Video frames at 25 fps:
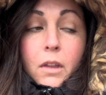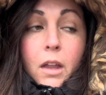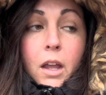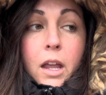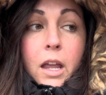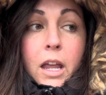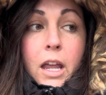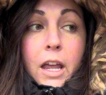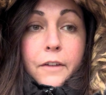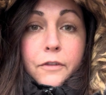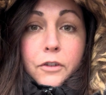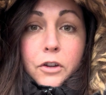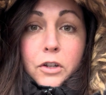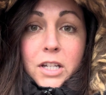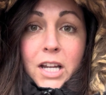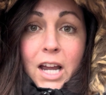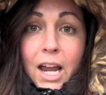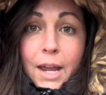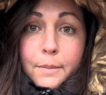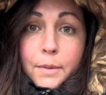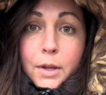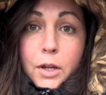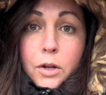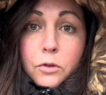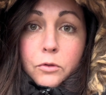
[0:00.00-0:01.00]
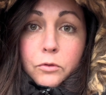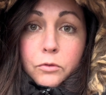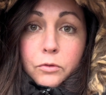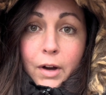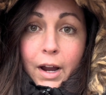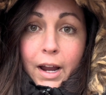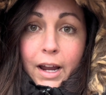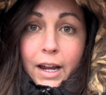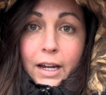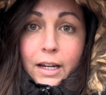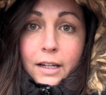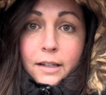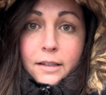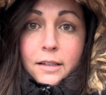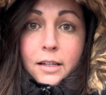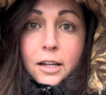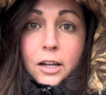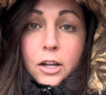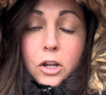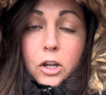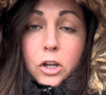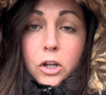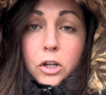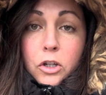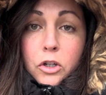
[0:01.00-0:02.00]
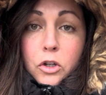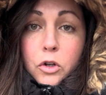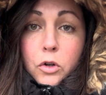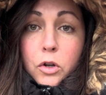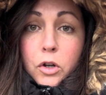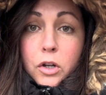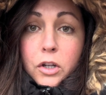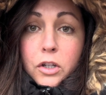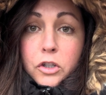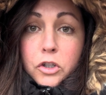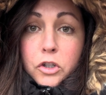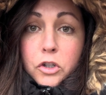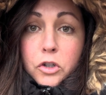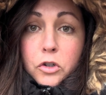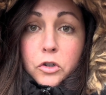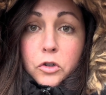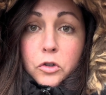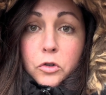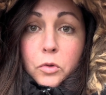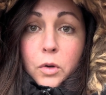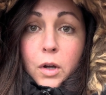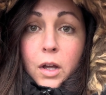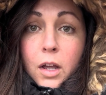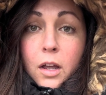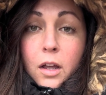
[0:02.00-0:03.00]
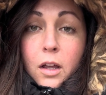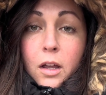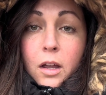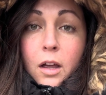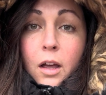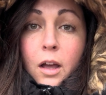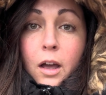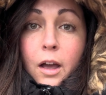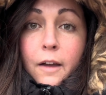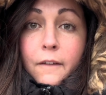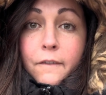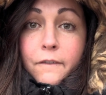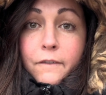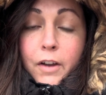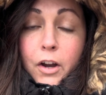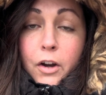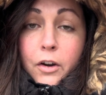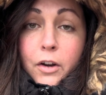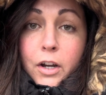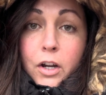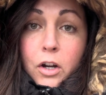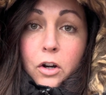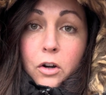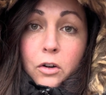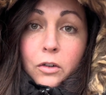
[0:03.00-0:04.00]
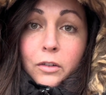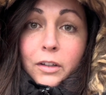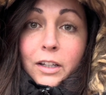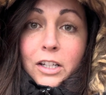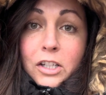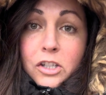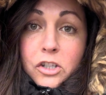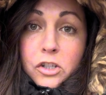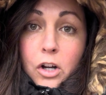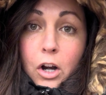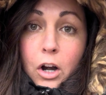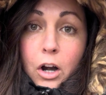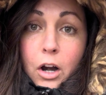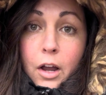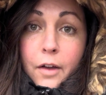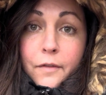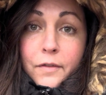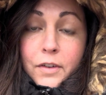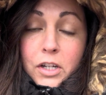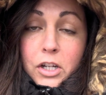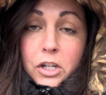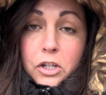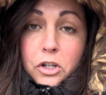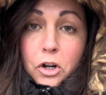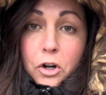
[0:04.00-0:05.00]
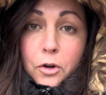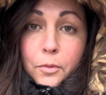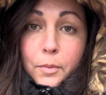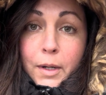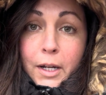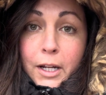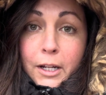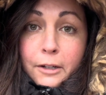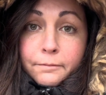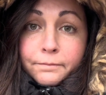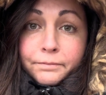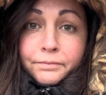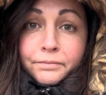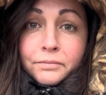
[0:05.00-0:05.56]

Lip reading: If you time it right, you could do a very early start of a determinate